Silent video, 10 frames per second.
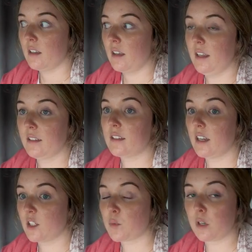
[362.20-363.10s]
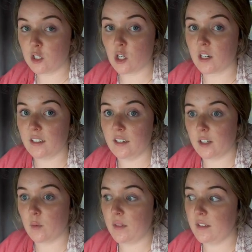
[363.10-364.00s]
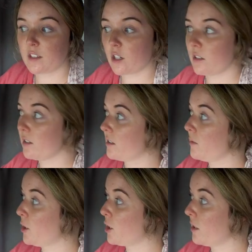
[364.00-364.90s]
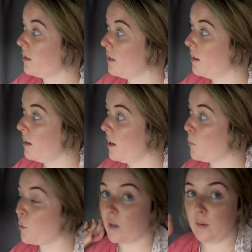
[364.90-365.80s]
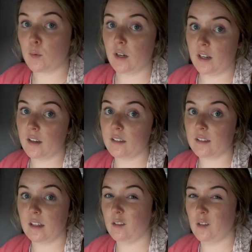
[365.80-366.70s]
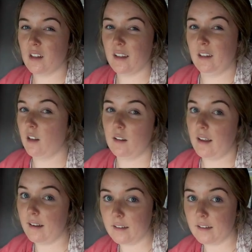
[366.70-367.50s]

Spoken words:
It stays pretty dark in here with these curtains, which are pretty nice. They do not let a lot of light